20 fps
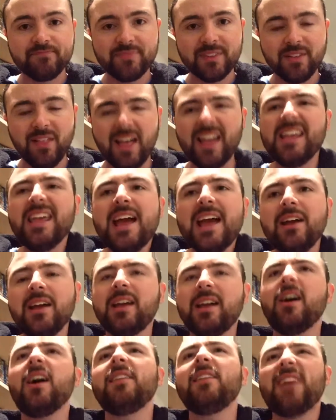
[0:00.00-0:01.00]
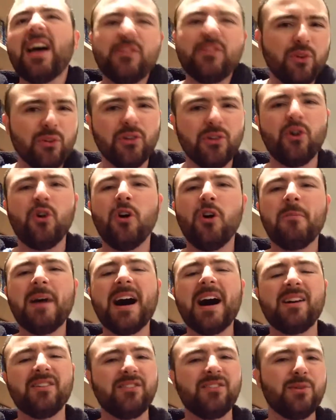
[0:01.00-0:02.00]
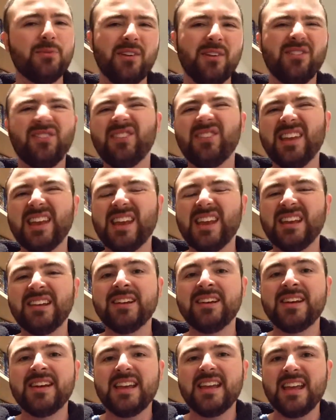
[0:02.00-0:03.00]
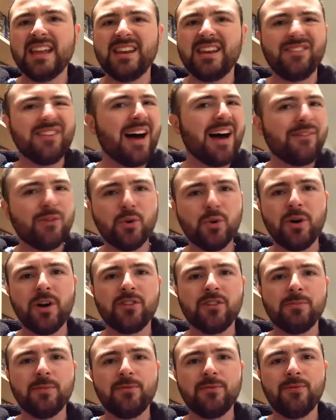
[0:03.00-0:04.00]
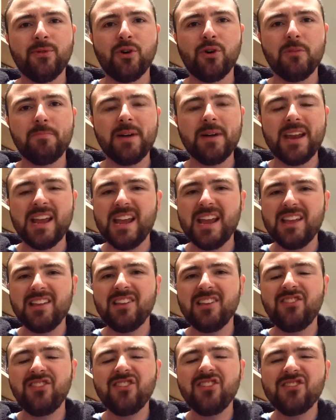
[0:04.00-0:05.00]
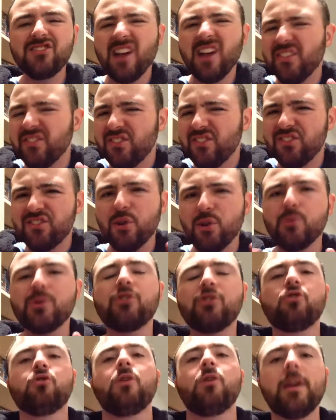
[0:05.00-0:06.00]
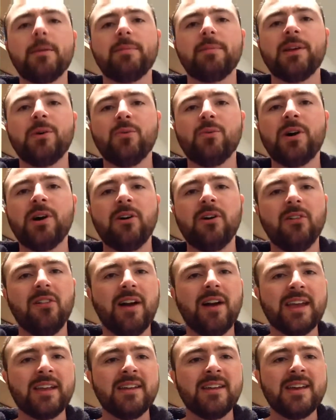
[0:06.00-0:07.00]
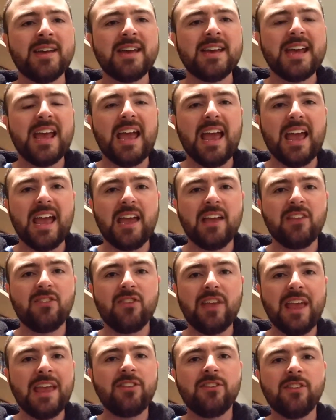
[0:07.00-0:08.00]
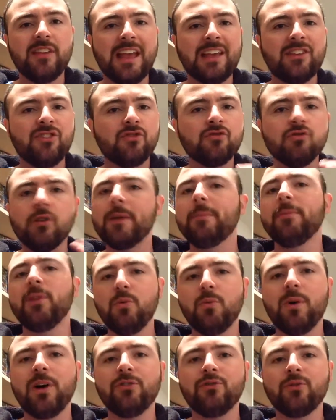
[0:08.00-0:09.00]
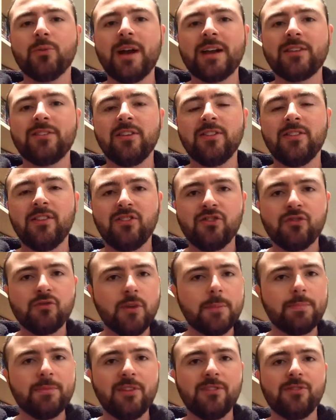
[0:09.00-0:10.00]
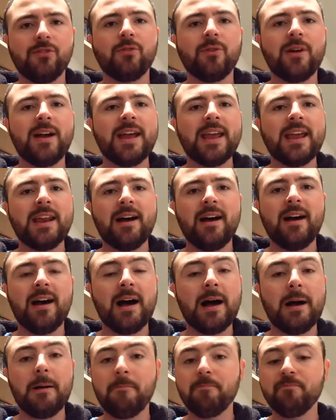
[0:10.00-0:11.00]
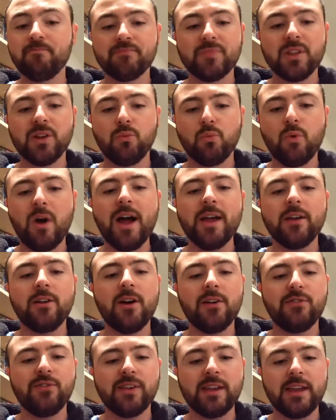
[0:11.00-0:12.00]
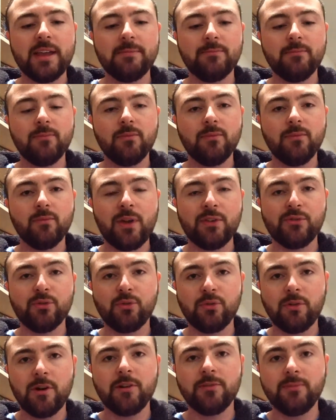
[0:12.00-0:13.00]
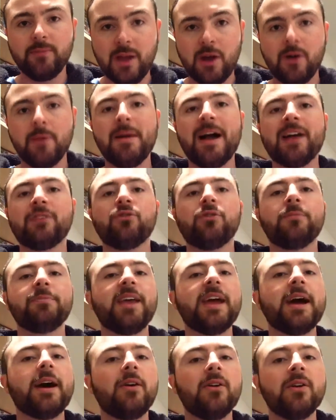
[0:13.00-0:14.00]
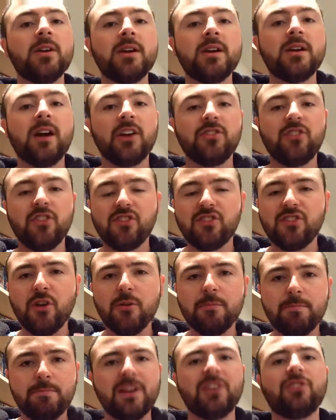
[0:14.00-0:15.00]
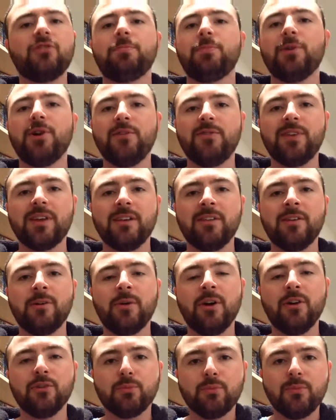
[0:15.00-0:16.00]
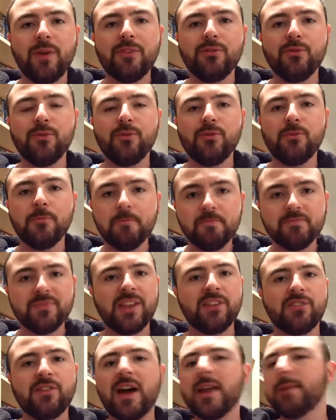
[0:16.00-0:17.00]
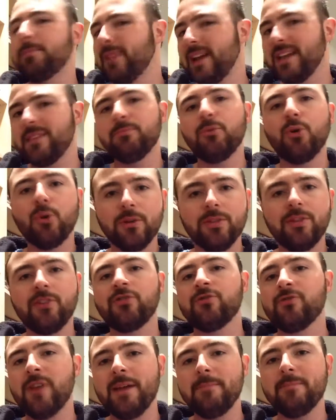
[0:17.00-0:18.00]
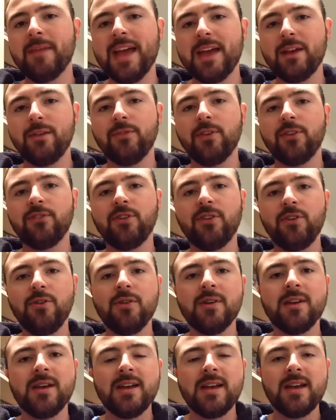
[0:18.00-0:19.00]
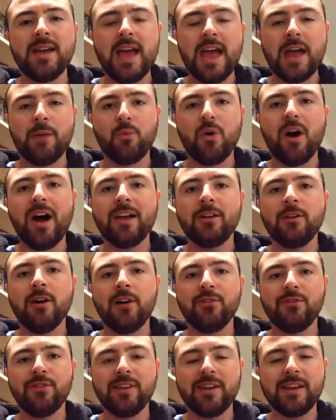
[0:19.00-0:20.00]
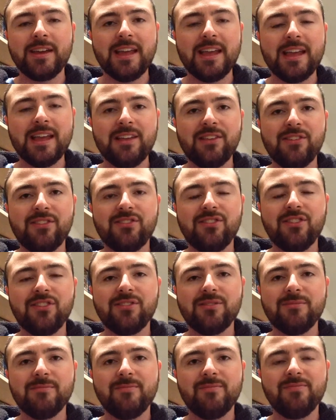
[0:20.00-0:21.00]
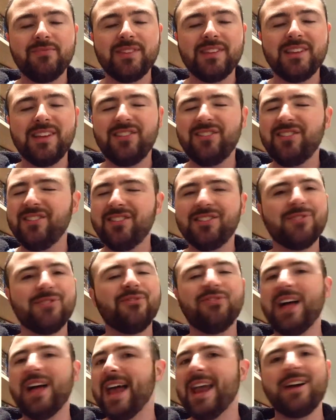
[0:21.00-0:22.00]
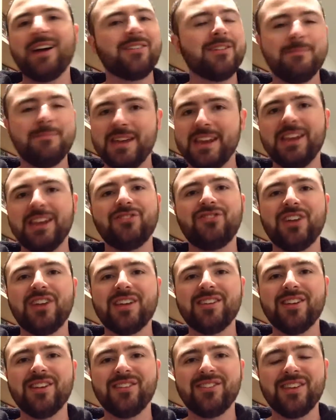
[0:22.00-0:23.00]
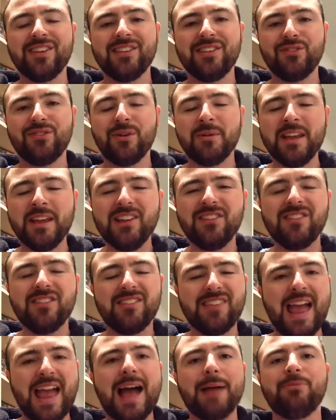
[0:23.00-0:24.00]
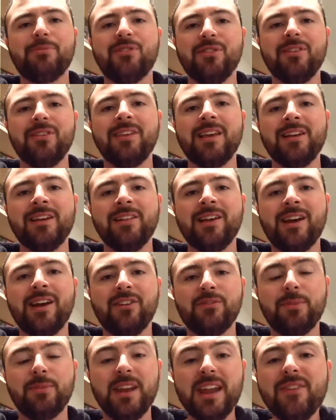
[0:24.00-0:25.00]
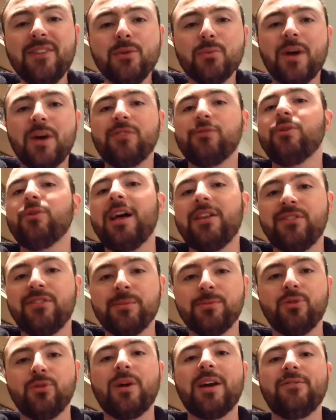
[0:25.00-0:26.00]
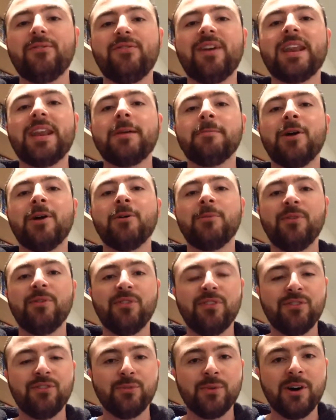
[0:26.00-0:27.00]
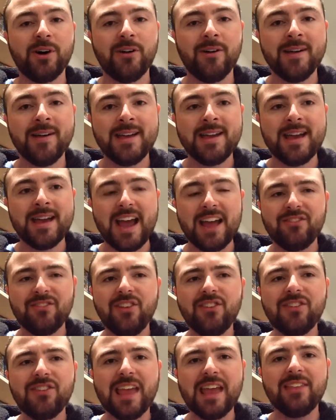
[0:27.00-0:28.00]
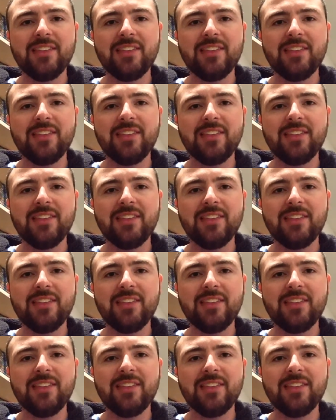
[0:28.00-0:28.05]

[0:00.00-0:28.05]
like, yeah, it kind of has all the hallmarks that we've seen in his other works before, but it, it's just done so incredibly well. Like, it's it's extremely well directed. The script is great. Um, Ryan Gosling and Russell Crowe, going back to him now, are just pitch perfect in their roles. Russell is kind of playing more of the straight man of the two, and Ryan Gosling is just it's just a flat-out comedic genius in this film. He's just absolutely hilarious. But even Russell has some great funny moments as well. And just